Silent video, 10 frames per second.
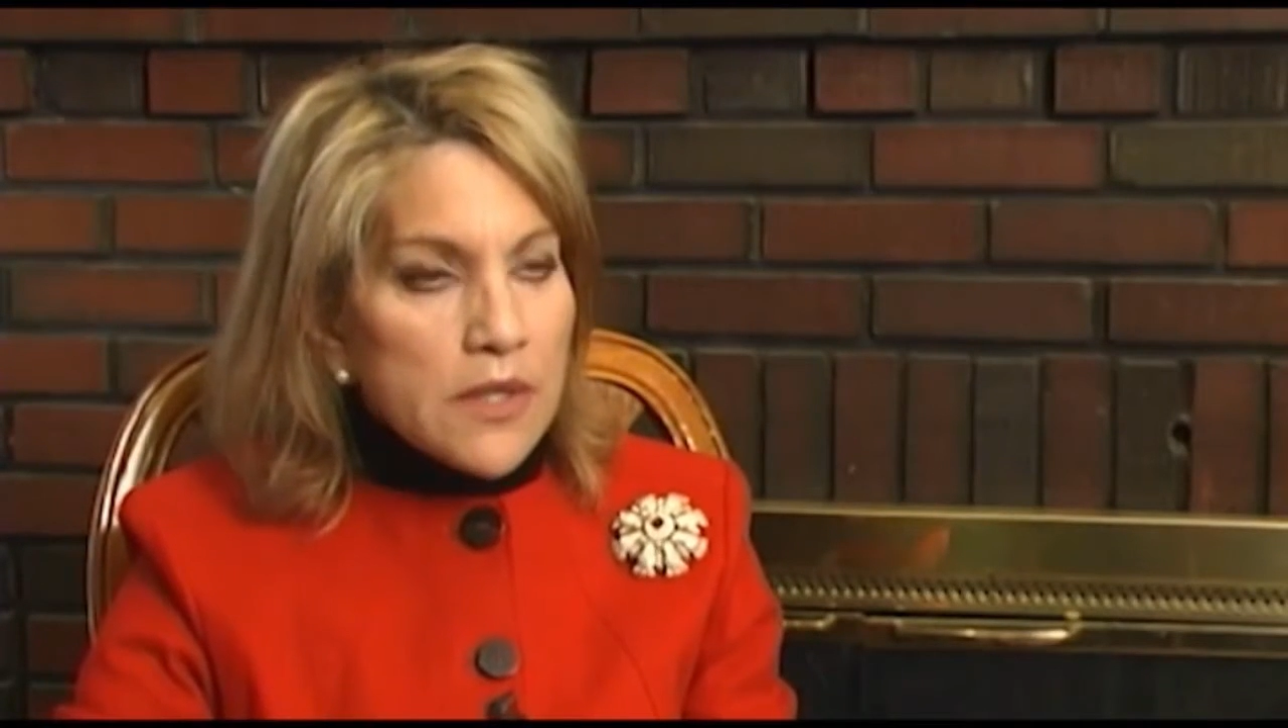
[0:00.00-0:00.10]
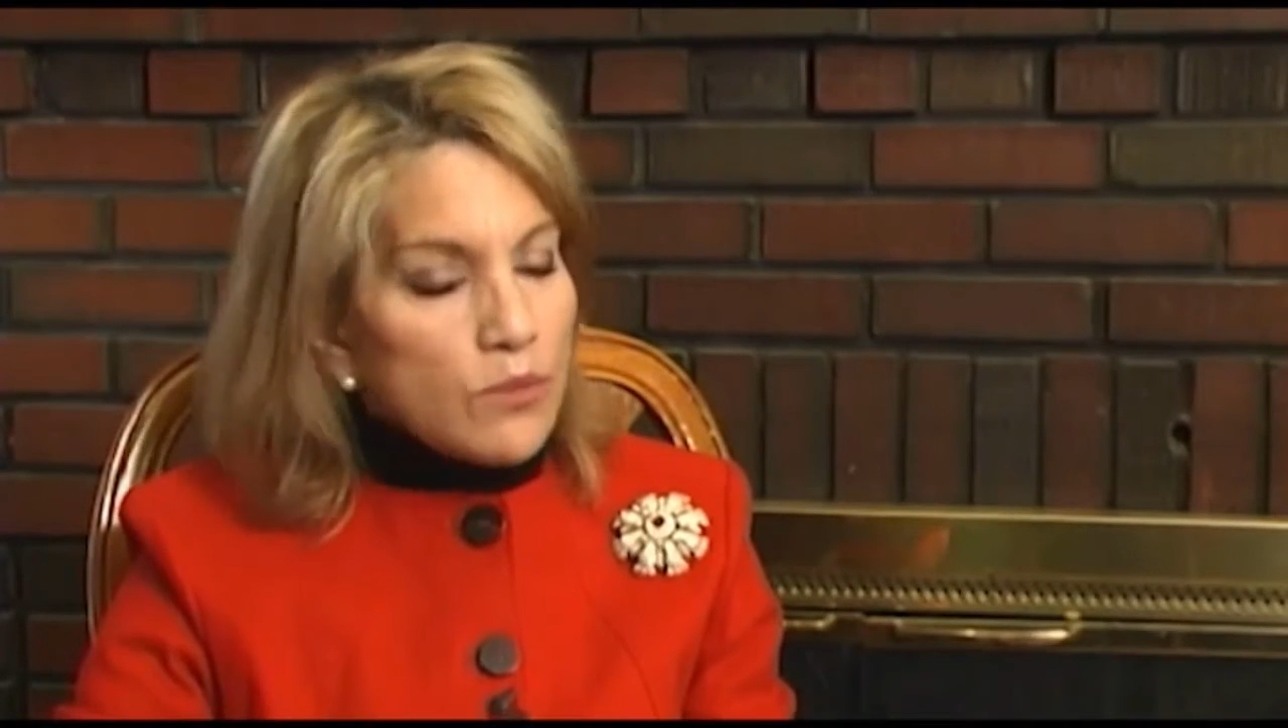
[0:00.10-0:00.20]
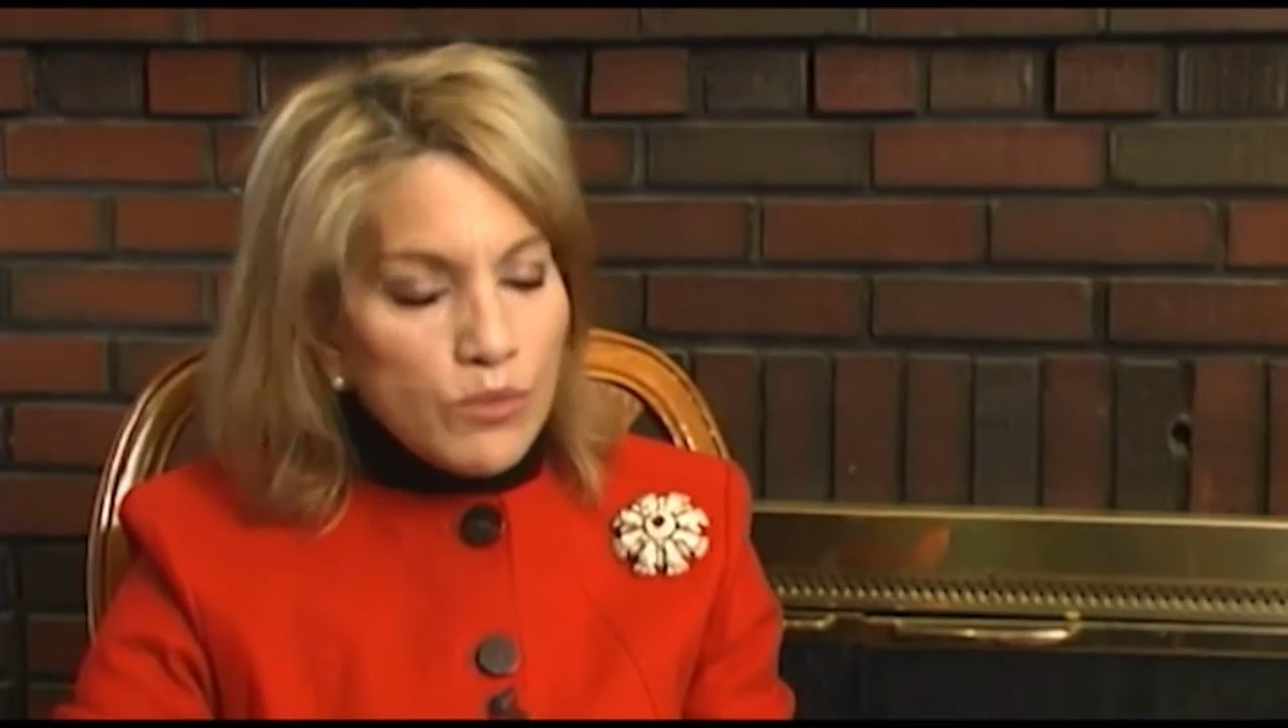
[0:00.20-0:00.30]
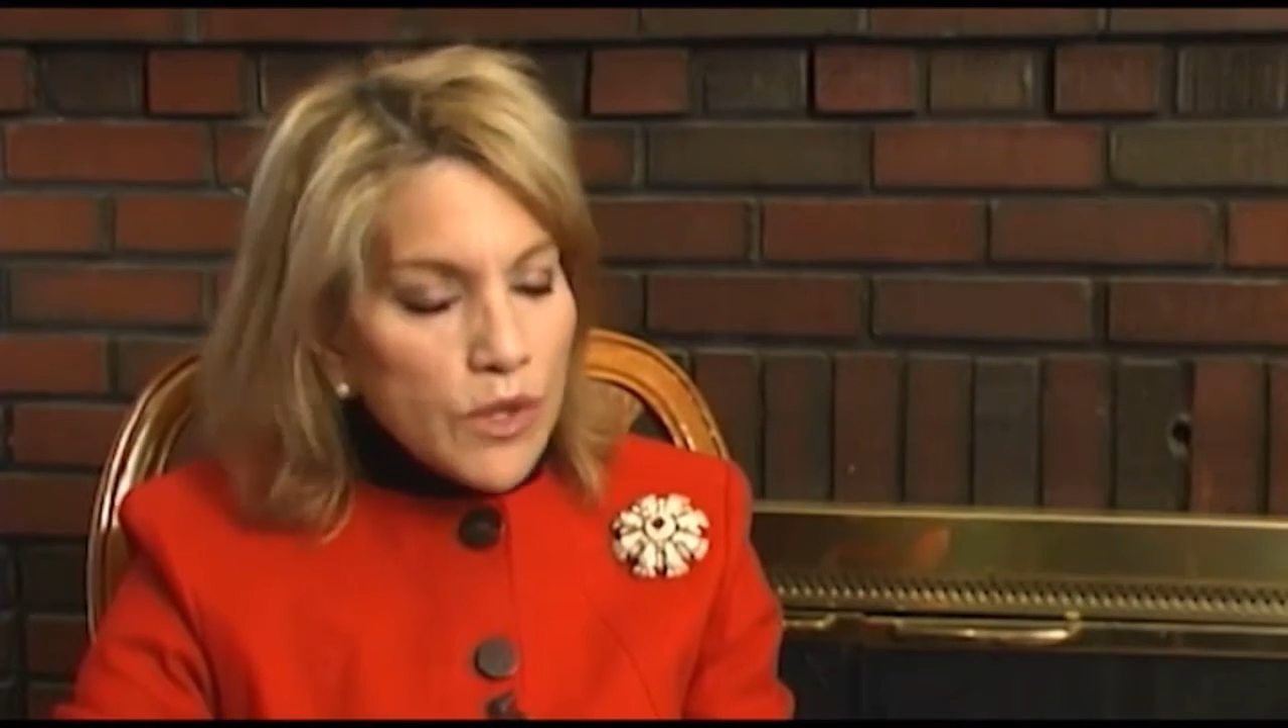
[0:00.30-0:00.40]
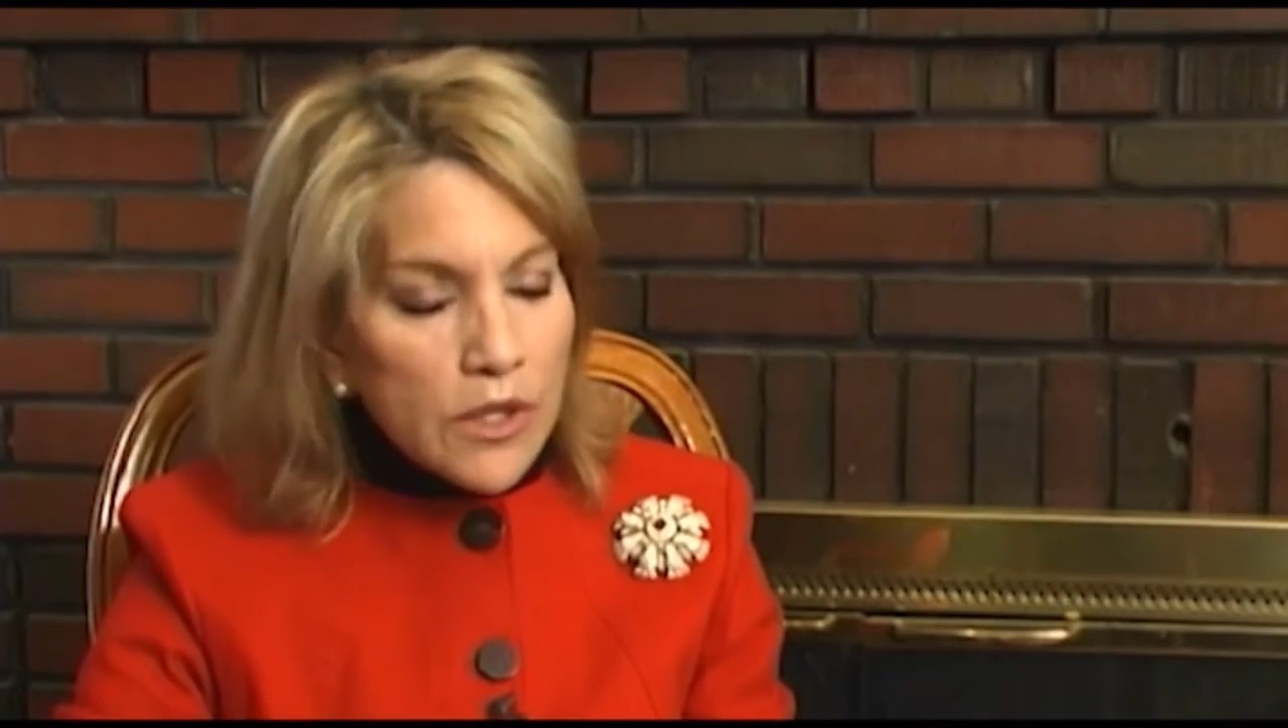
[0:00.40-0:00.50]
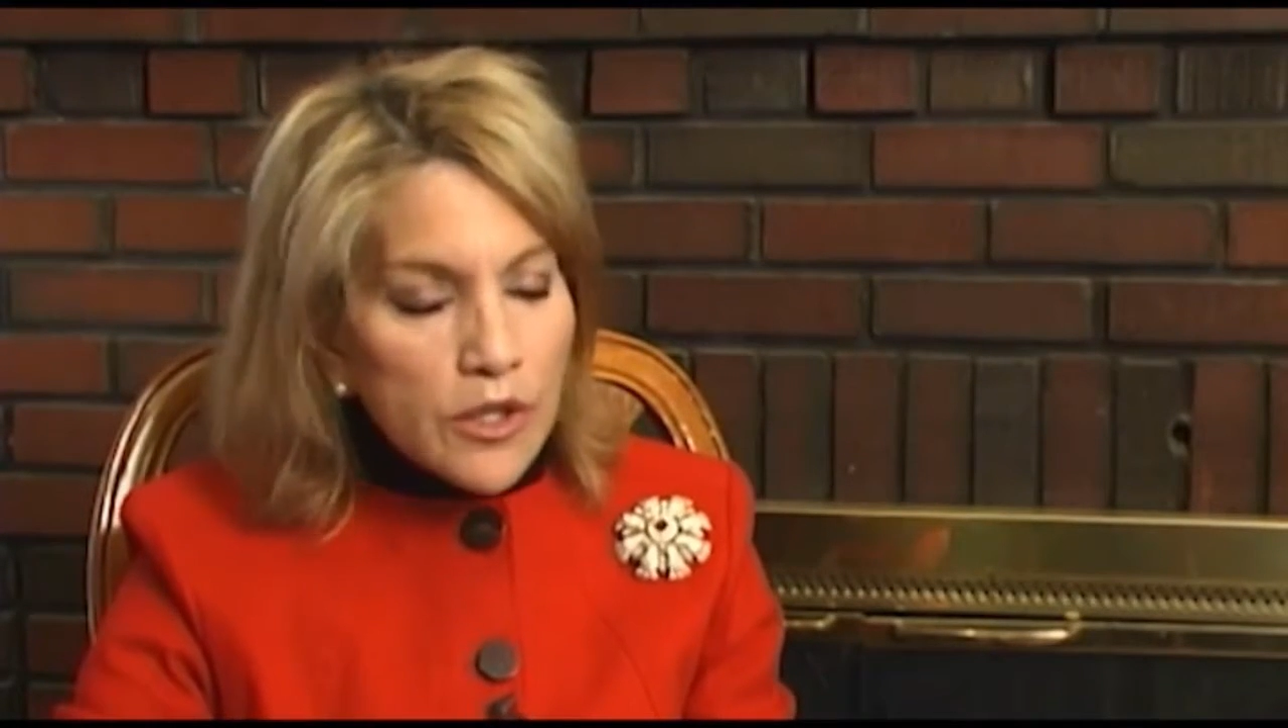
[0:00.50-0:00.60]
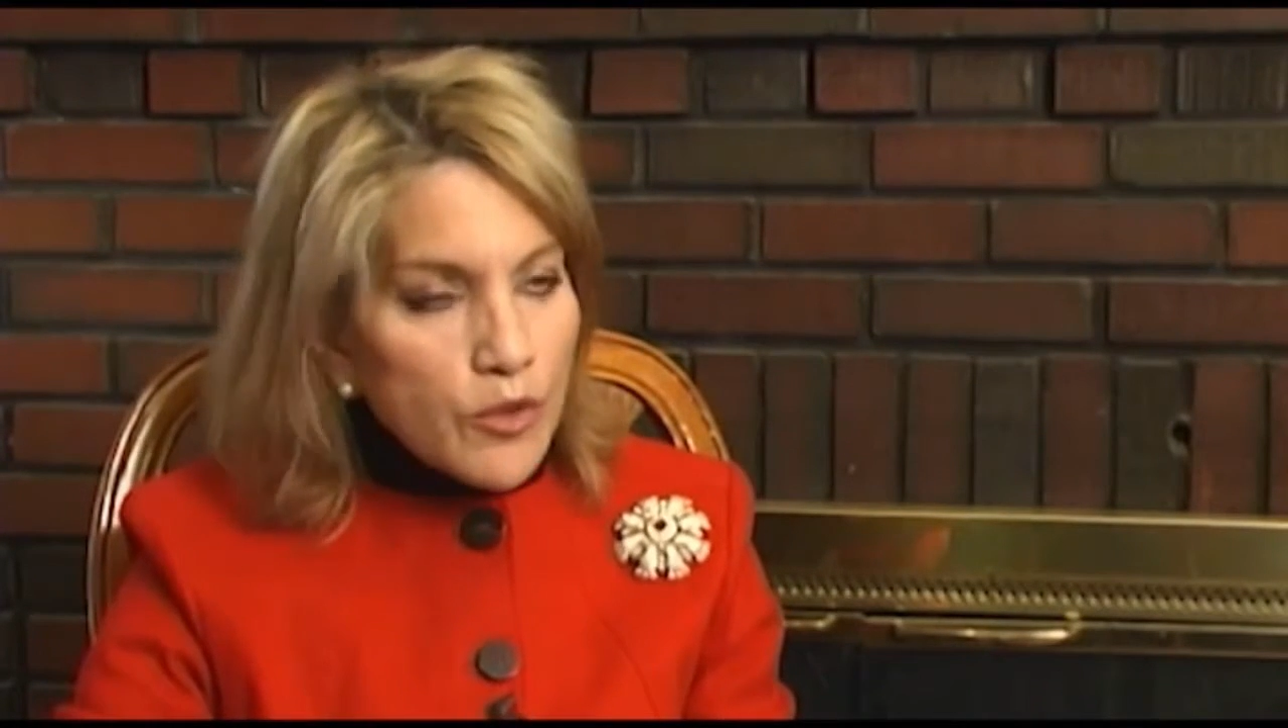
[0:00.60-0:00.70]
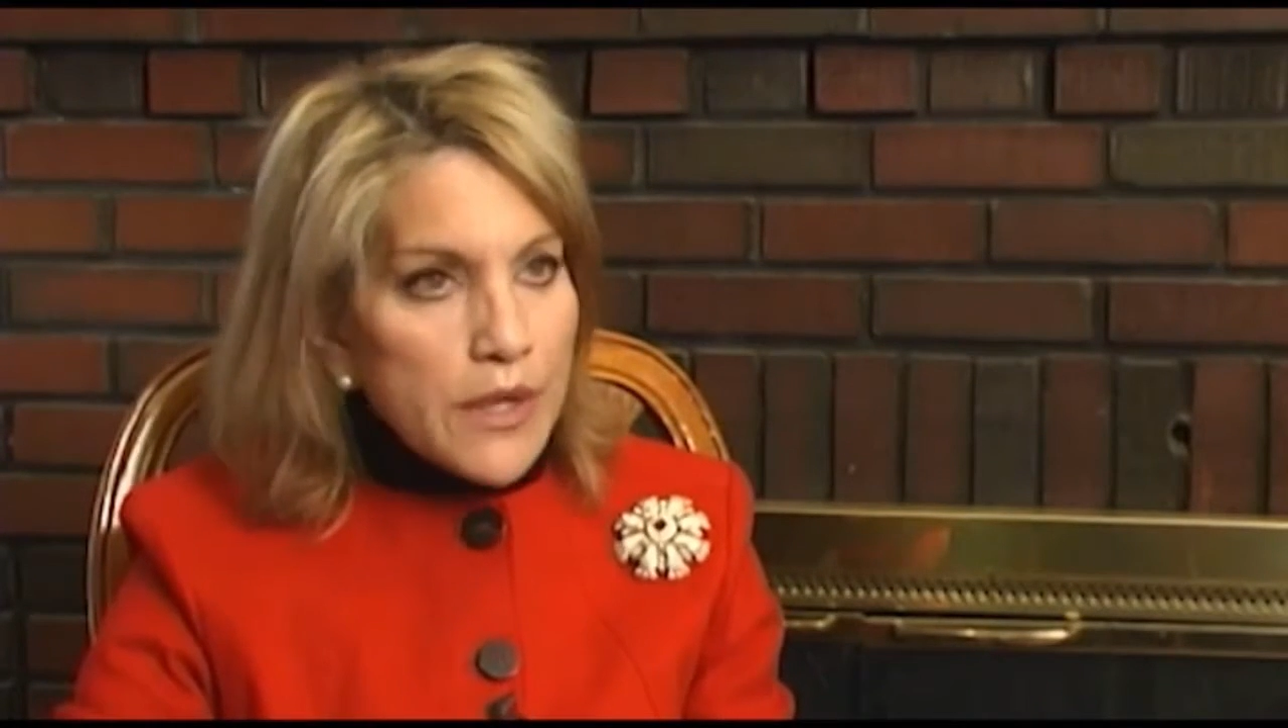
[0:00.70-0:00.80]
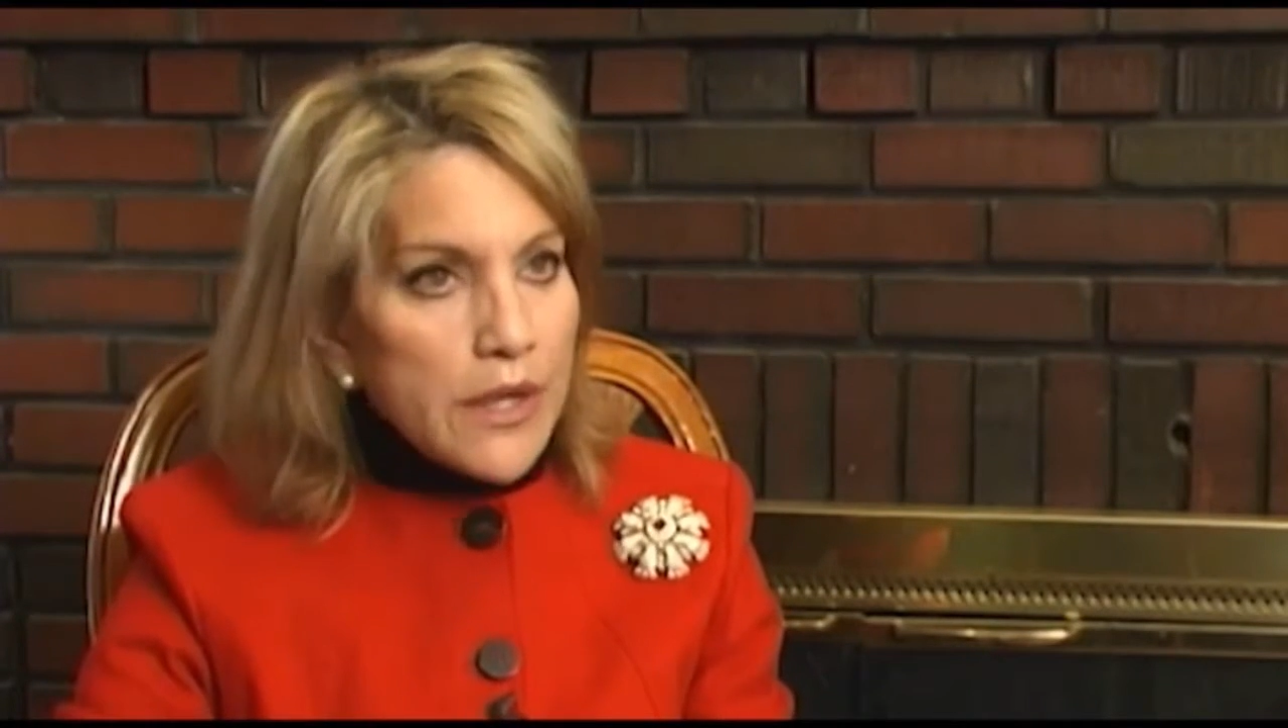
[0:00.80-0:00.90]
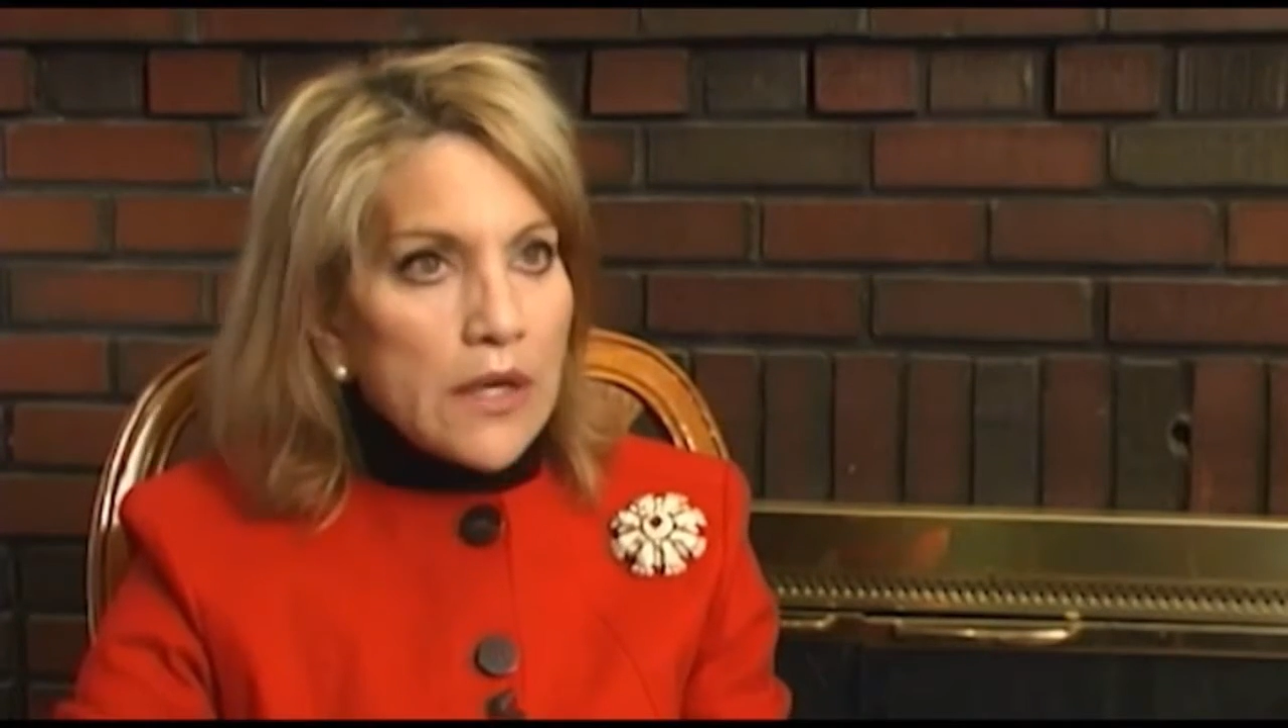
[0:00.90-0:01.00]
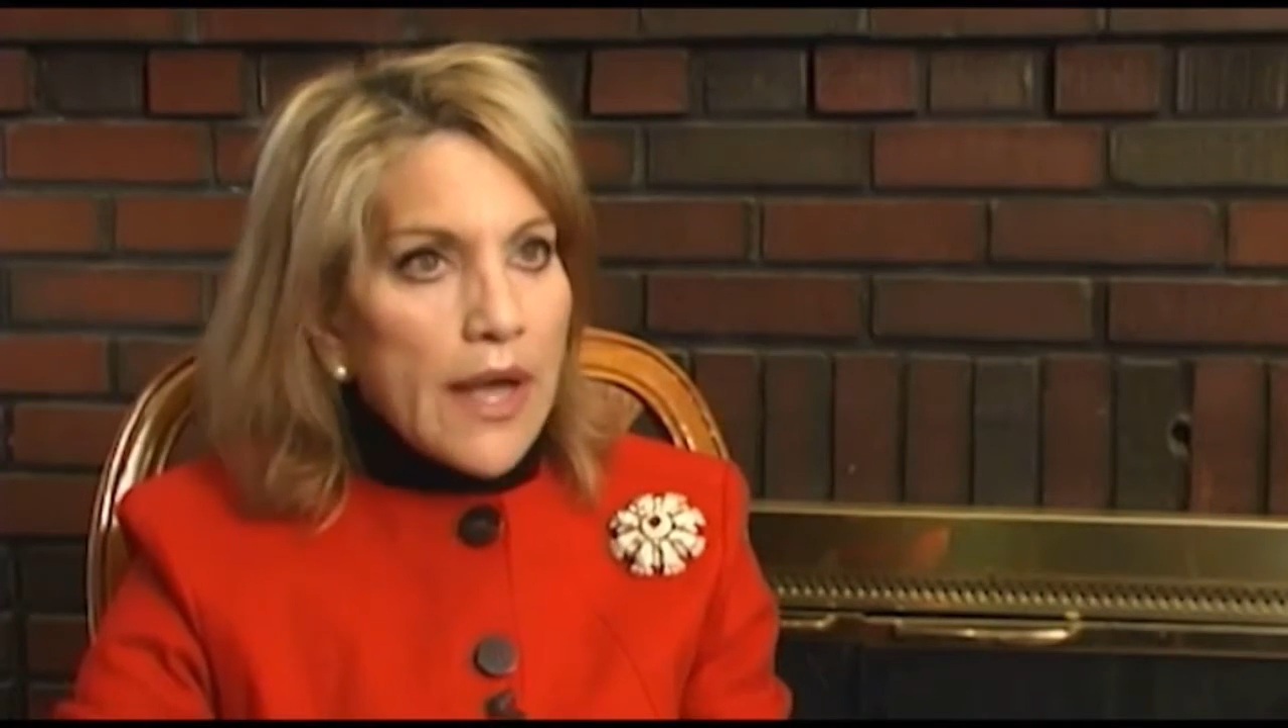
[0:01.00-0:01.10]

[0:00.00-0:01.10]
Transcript: We'll agree